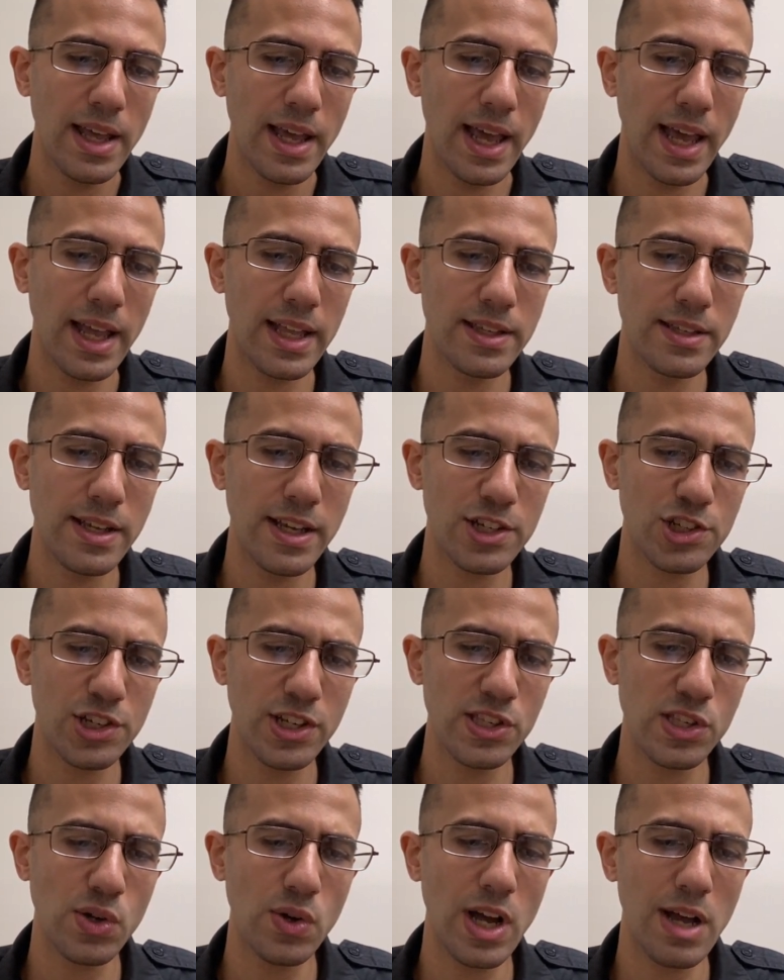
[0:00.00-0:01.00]
And
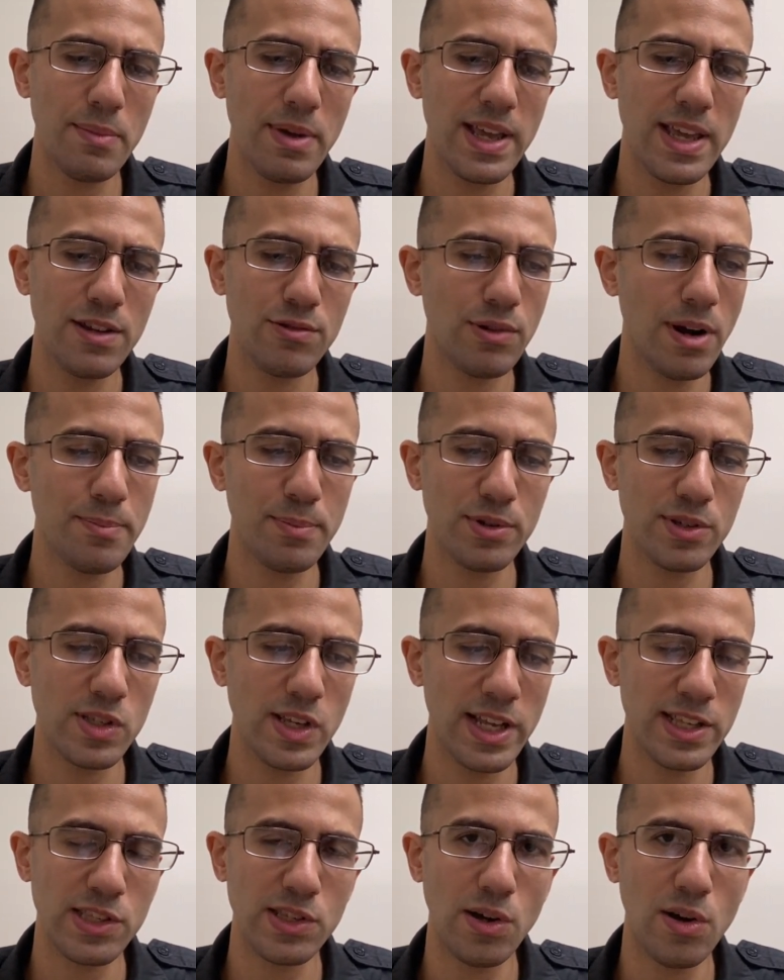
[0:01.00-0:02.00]
Shinzo Abe, he
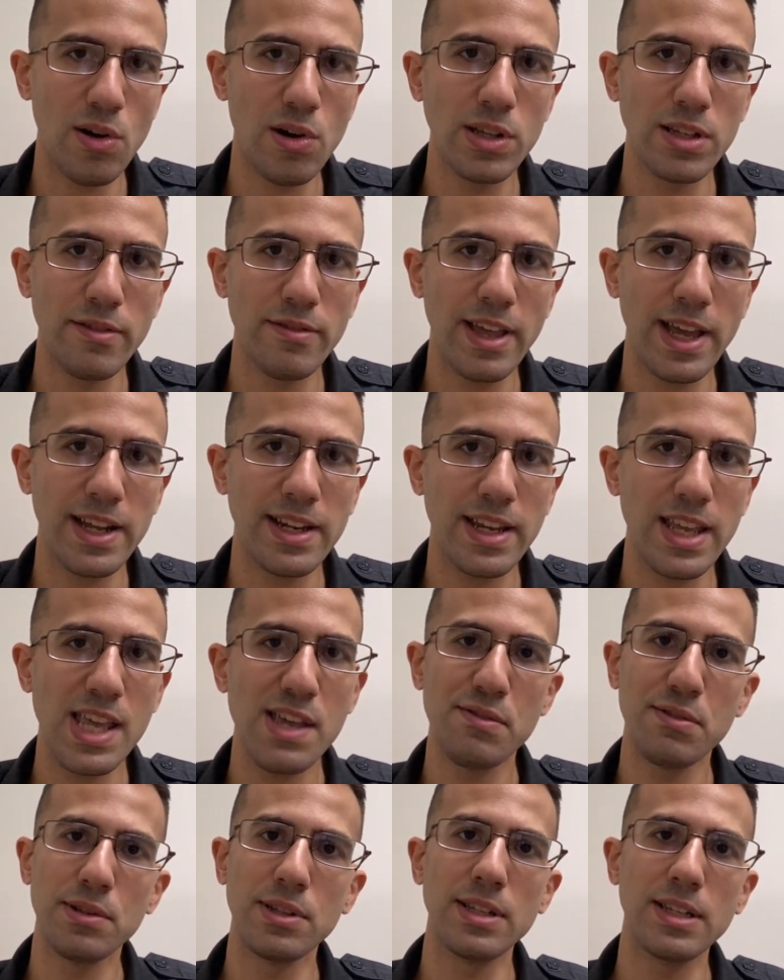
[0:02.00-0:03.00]
represents all of that
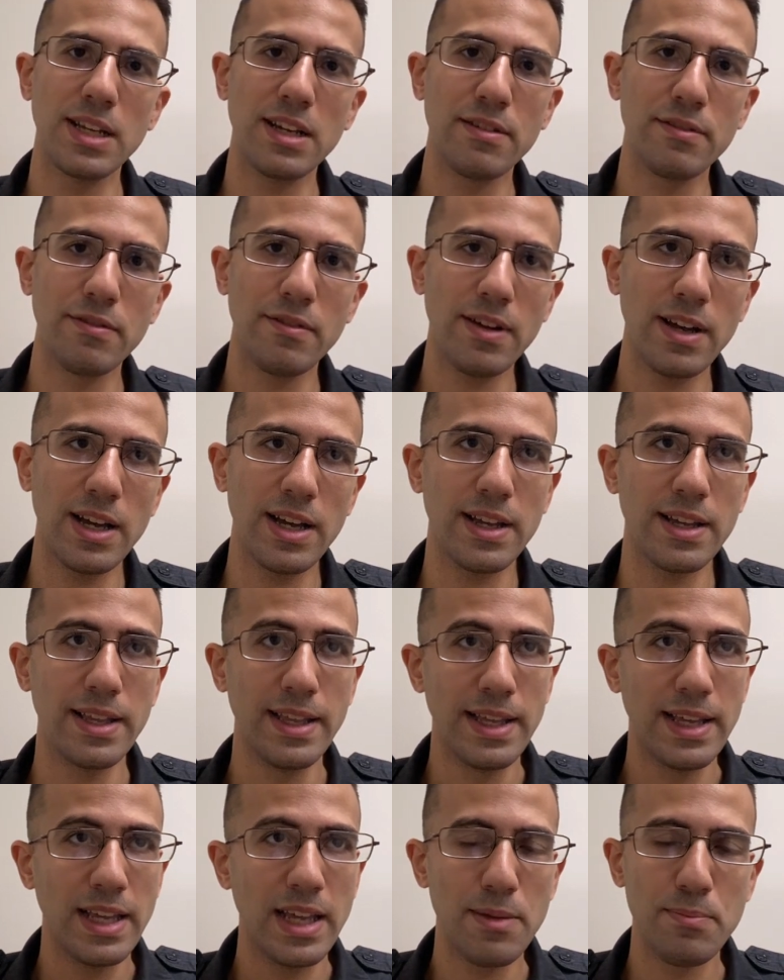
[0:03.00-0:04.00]
evil of
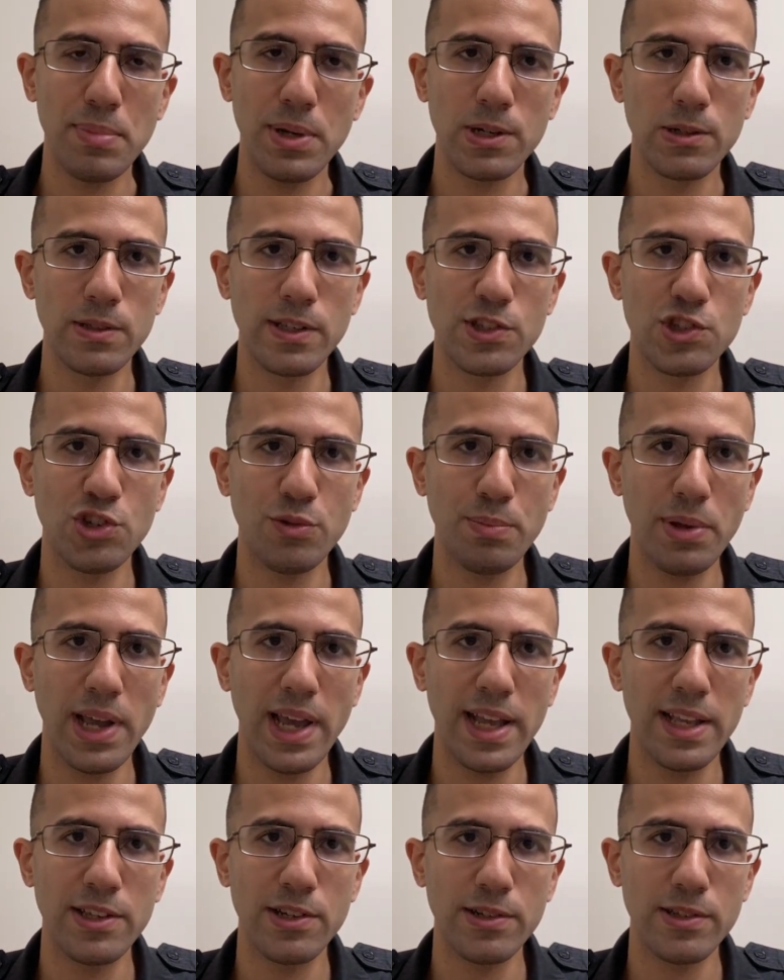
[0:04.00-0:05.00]
imperialist
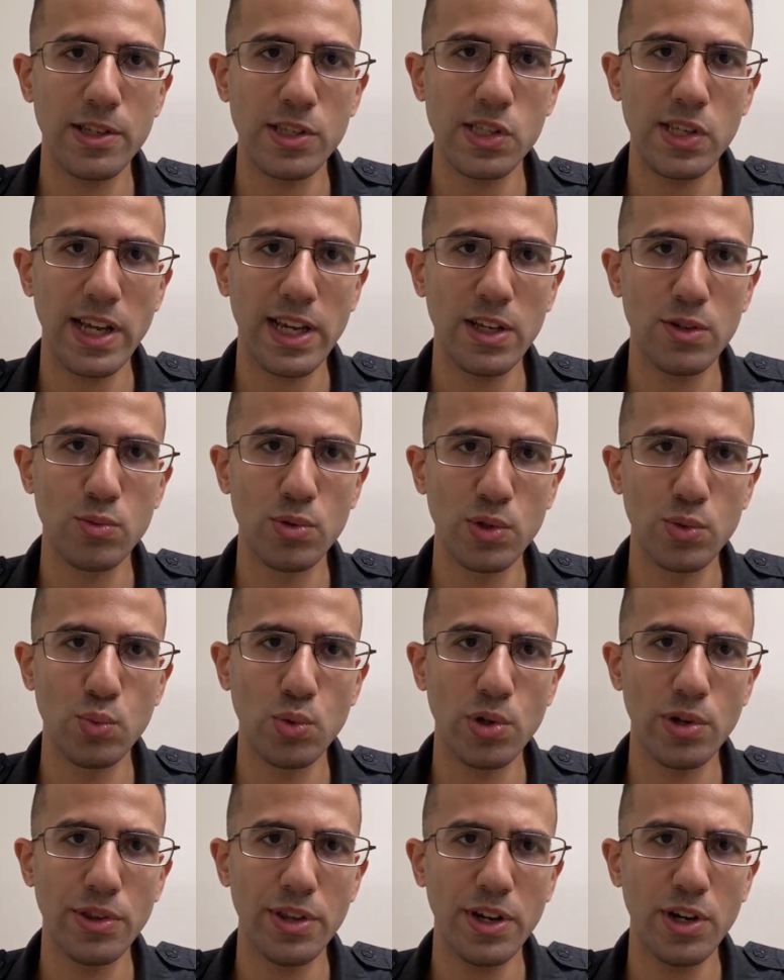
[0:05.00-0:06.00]
Japan during the Second World
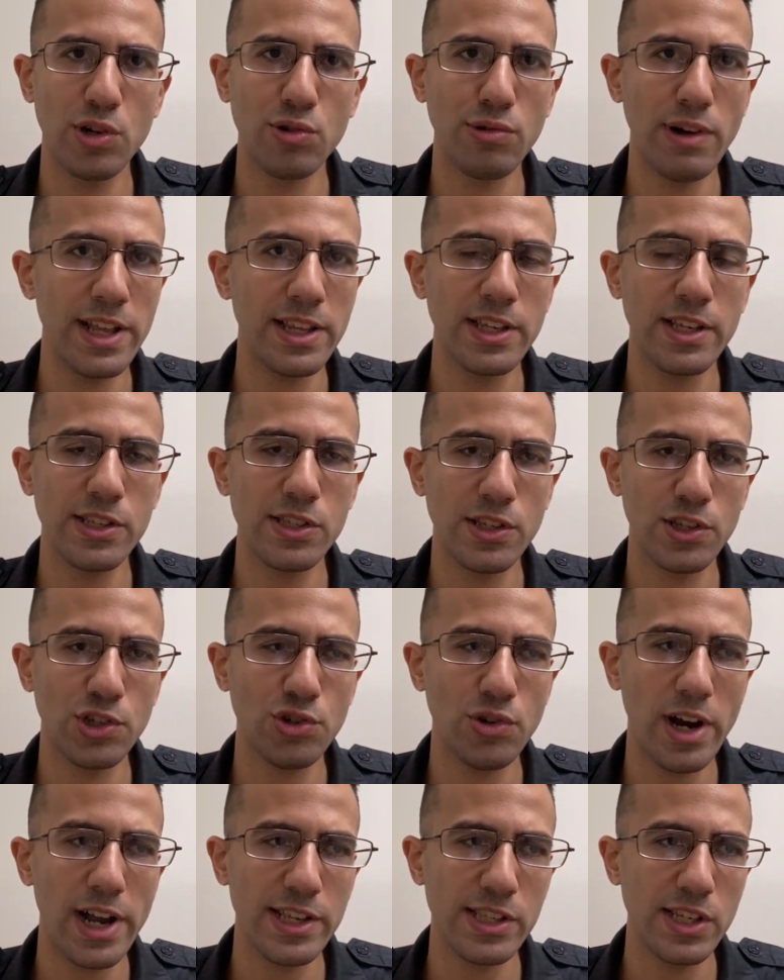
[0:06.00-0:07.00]
War, the horrendous
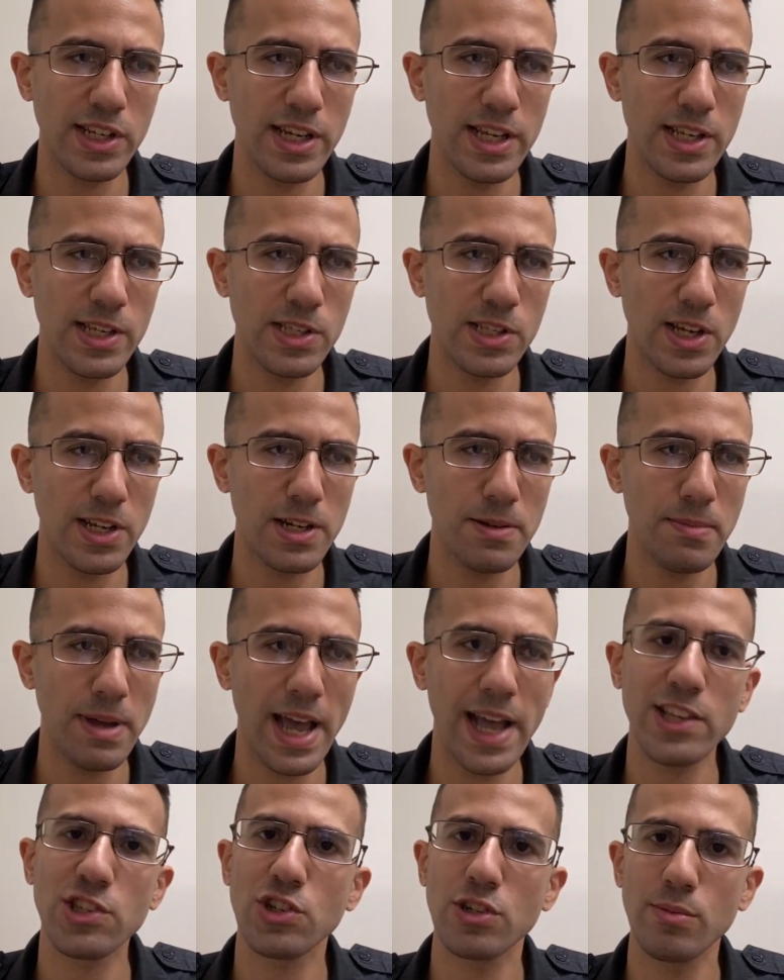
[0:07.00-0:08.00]
atrocities,
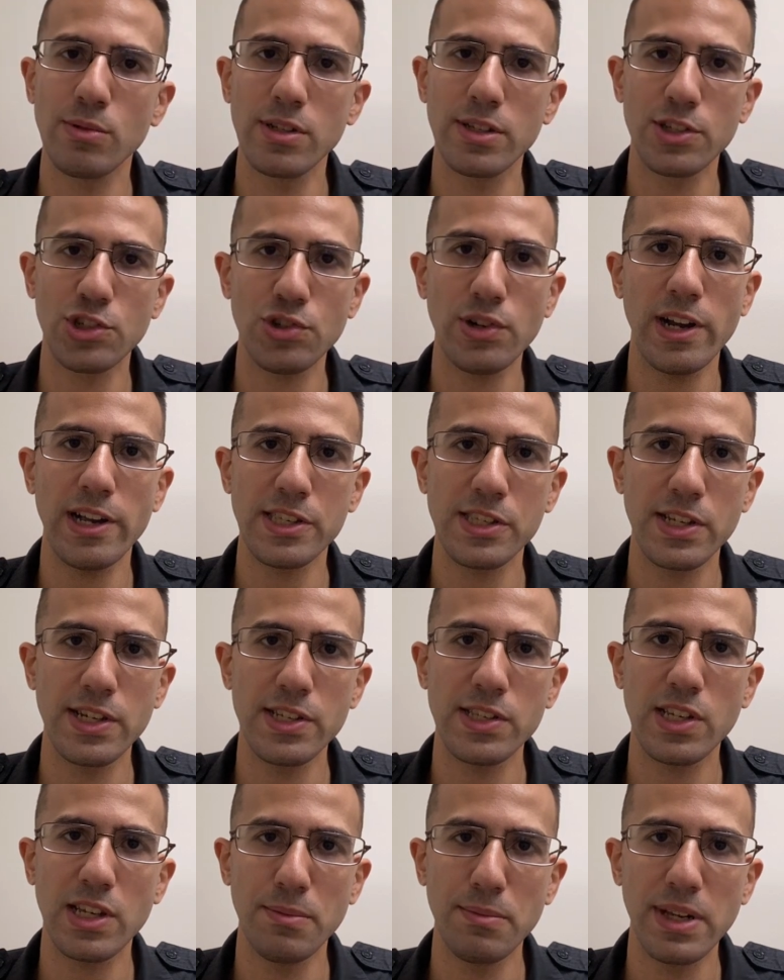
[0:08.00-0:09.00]
unimaginable
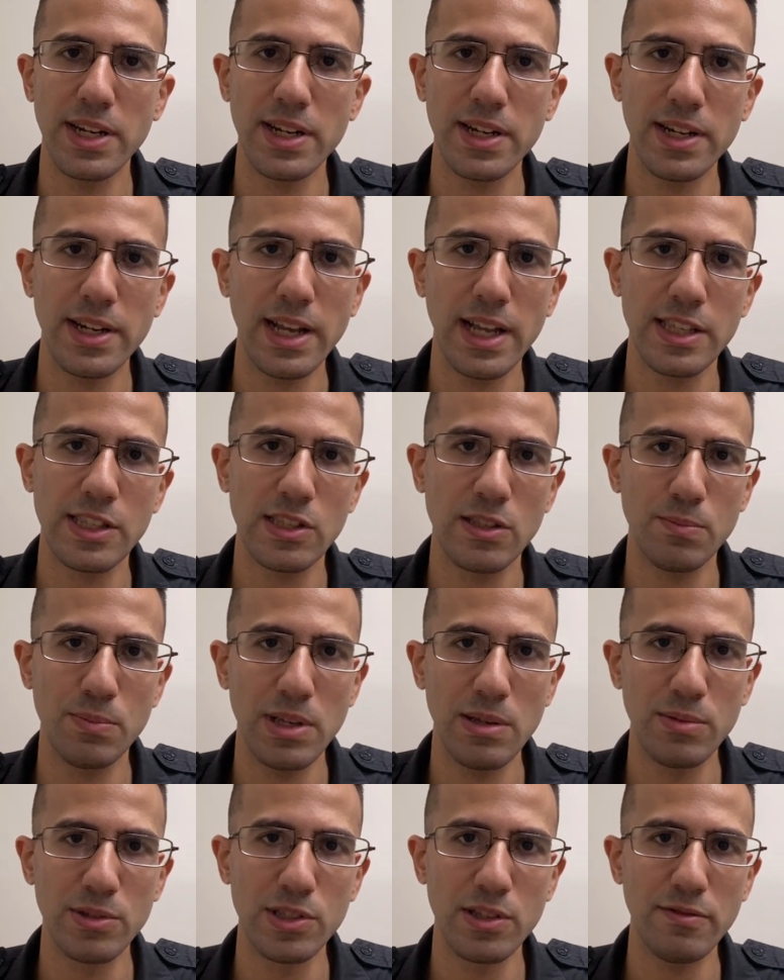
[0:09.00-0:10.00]
atrocities committed against the
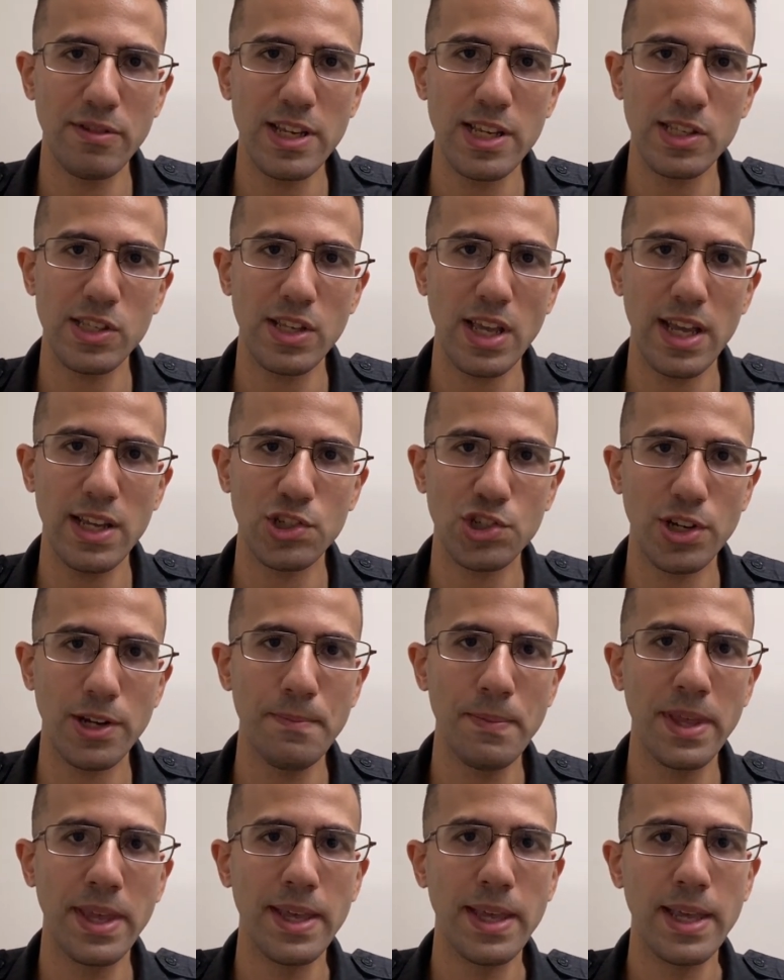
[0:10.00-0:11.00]
peoples of East Asia.